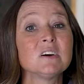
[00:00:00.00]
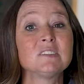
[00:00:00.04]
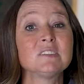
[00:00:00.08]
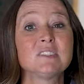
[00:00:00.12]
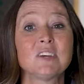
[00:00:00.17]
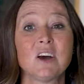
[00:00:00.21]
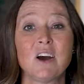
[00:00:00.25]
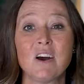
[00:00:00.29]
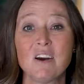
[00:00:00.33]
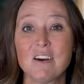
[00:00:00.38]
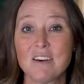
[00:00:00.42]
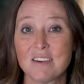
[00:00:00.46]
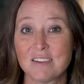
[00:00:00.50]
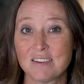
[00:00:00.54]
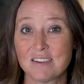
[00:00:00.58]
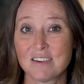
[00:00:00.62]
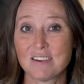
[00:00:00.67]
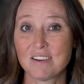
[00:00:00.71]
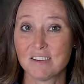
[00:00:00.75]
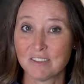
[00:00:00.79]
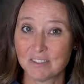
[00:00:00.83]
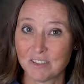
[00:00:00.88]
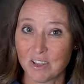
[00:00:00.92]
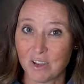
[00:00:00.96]
a ton
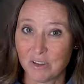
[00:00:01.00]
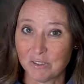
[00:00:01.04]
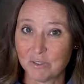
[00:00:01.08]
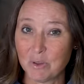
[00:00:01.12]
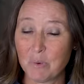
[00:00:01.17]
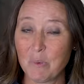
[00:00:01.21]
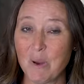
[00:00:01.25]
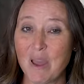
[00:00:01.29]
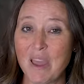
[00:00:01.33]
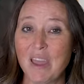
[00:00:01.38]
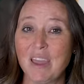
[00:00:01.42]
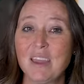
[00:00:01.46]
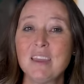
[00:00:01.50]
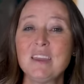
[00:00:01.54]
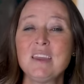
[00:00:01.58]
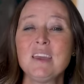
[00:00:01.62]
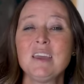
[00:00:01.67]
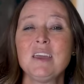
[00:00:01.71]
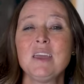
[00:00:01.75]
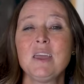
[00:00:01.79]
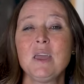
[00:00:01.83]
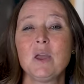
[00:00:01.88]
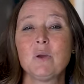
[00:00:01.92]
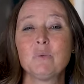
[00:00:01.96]
along the way.
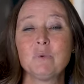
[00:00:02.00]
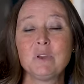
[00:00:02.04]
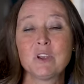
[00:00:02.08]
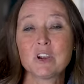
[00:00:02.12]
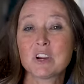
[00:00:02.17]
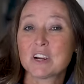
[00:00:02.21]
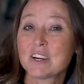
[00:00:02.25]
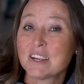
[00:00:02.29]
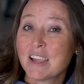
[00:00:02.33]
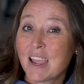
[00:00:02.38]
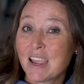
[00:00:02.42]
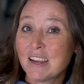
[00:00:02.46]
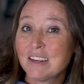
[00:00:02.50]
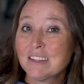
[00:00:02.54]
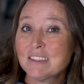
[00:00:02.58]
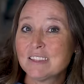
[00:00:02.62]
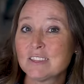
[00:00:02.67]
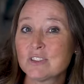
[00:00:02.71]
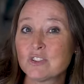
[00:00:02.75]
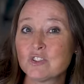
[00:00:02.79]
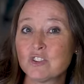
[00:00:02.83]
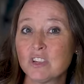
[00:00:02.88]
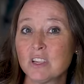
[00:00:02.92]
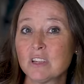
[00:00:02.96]
And we created
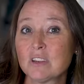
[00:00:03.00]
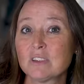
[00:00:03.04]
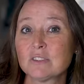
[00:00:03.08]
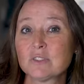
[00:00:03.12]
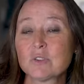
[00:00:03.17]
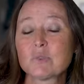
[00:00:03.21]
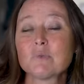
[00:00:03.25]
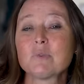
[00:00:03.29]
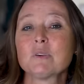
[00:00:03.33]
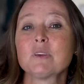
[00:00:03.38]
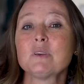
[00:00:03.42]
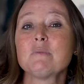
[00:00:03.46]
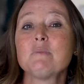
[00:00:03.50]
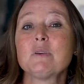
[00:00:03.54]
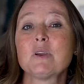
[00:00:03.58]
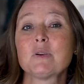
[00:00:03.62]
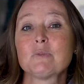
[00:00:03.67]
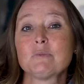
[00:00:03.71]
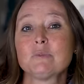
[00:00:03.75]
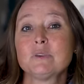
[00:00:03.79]
this channel to really be a